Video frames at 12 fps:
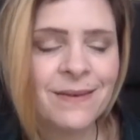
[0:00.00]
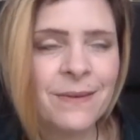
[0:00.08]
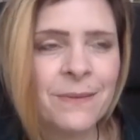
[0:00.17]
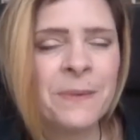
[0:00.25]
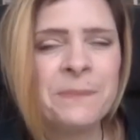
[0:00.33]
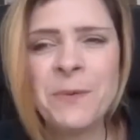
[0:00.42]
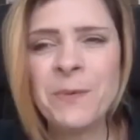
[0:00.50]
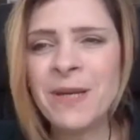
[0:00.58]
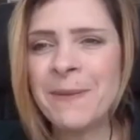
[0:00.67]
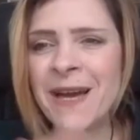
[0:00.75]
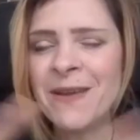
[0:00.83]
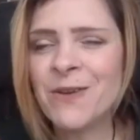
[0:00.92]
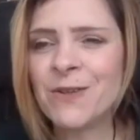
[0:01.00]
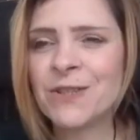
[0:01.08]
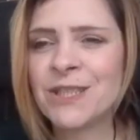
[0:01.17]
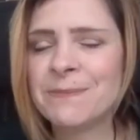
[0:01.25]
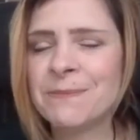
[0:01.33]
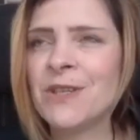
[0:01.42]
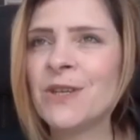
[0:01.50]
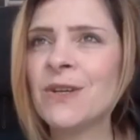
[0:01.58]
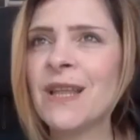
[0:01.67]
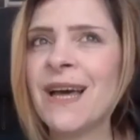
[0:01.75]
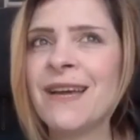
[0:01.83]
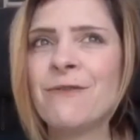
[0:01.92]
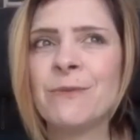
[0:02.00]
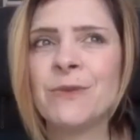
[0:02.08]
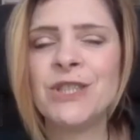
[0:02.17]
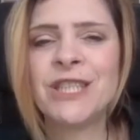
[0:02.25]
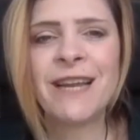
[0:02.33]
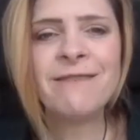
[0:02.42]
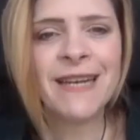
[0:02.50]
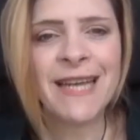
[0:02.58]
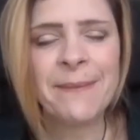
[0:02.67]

but what about your life more generally?